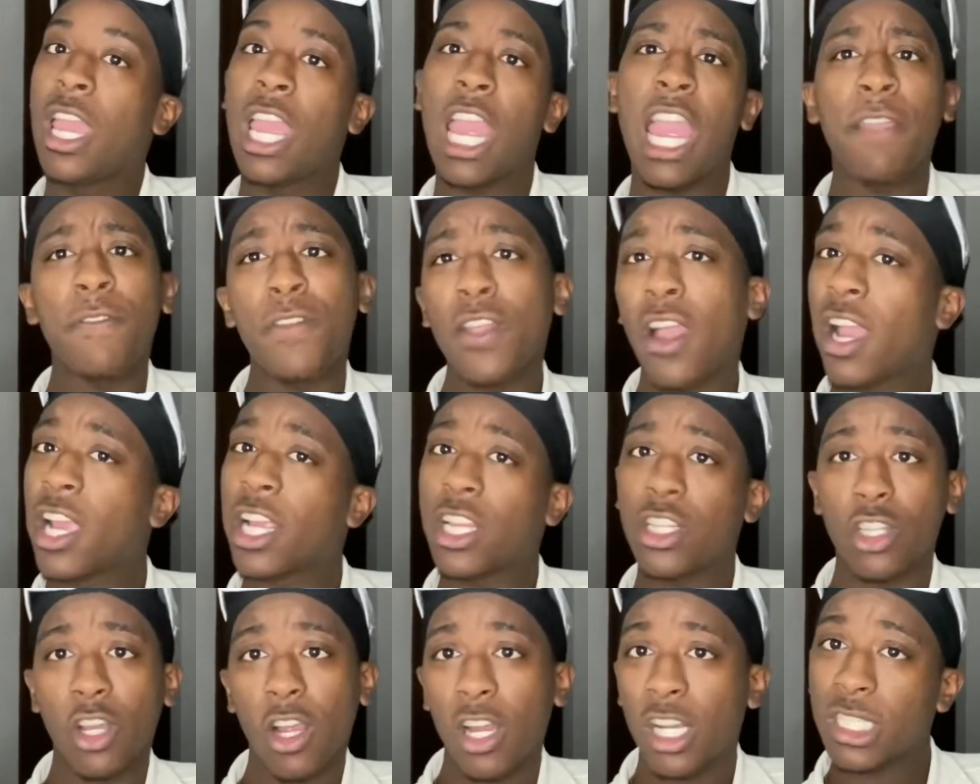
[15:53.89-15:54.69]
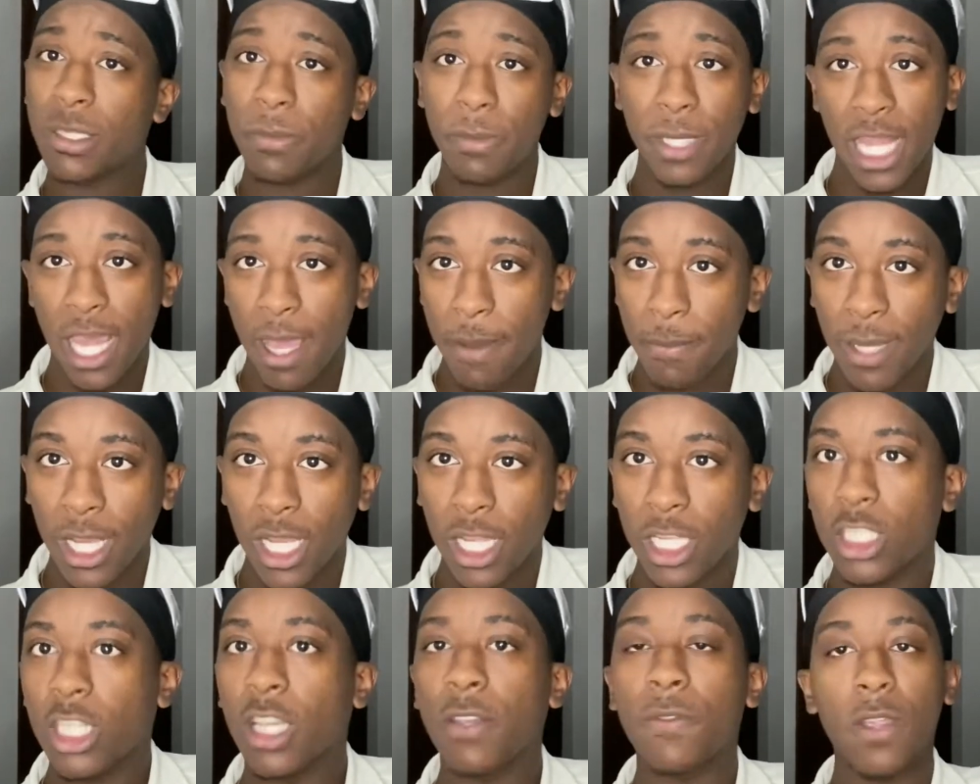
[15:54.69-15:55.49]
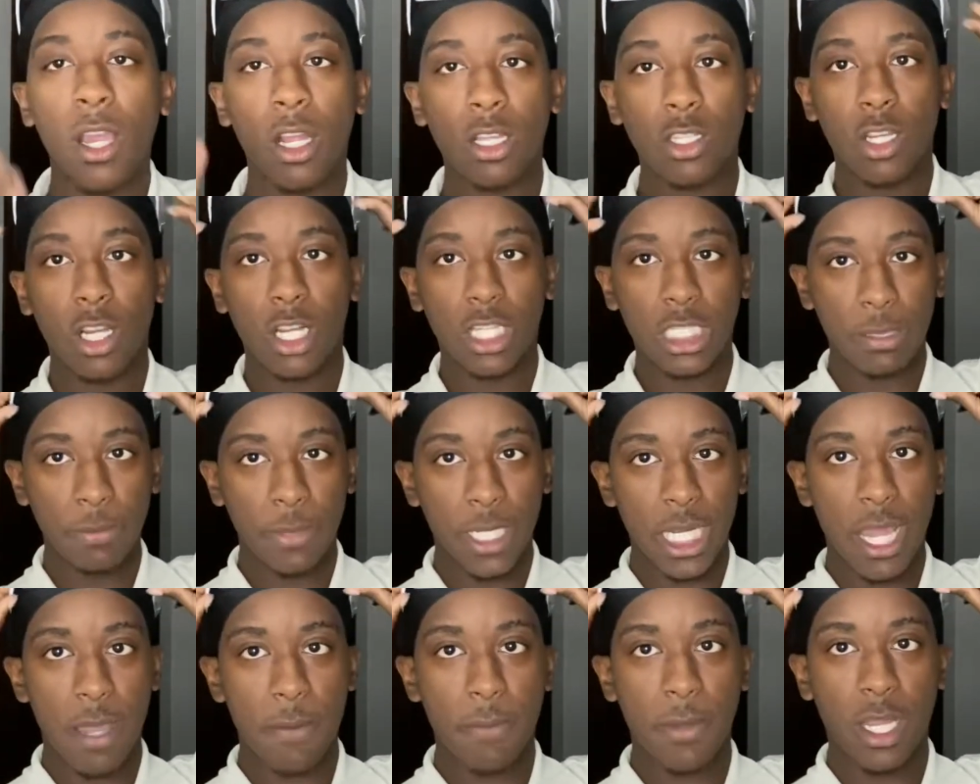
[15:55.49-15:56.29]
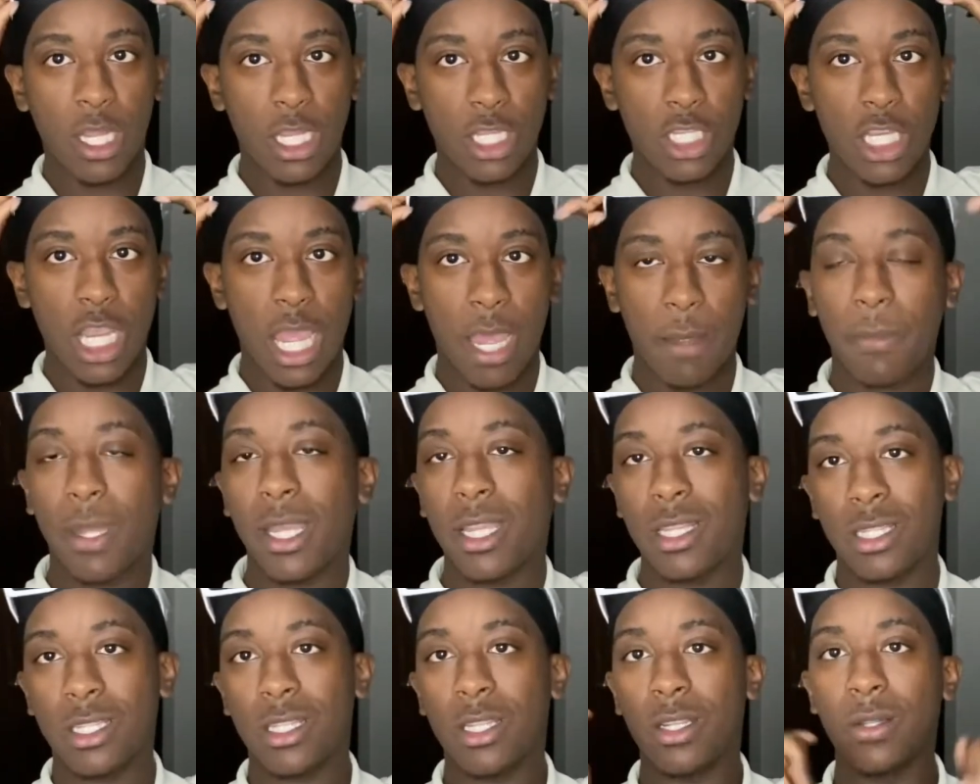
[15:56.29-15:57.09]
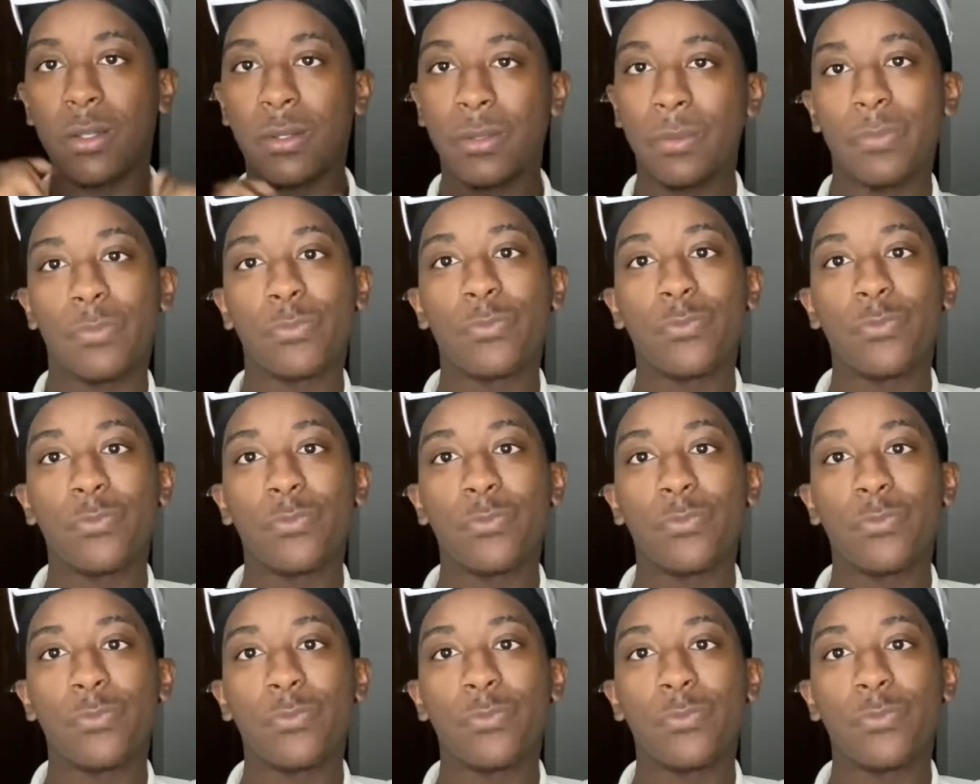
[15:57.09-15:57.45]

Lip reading: If y'all ain't charging me that much. If y'all charging me that much, I may still